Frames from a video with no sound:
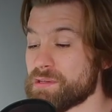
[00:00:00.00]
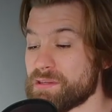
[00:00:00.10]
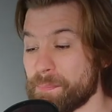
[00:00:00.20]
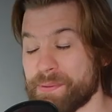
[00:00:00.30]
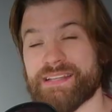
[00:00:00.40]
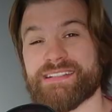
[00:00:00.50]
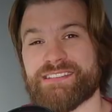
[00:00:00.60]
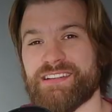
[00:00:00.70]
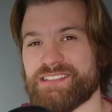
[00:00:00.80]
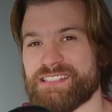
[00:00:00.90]
the
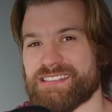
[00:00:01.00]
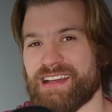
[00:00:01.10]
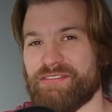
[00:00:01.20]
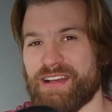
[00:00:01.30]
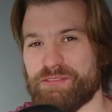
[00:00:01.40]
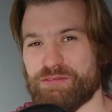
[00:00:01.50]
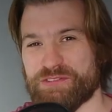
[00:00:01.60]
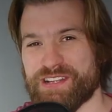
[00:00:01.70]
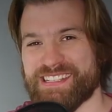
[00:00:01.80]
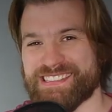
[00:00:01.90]
biggest learning that I've had
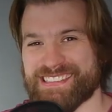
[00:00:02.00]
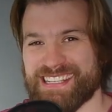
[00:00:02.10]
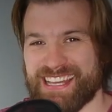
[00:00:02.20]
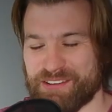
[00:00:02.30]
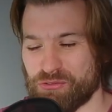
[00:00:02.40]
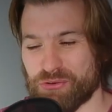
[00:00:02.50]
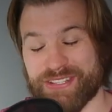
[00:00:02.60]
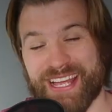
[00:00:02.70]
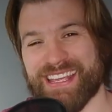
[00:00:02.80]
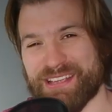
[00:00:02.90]
through this. And of
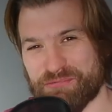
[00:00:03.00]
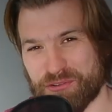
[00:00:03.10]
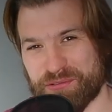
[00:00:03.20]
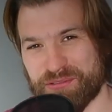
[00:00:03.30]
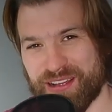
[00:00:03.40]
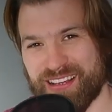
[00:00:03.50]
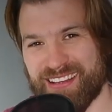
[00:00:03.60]
course, that came through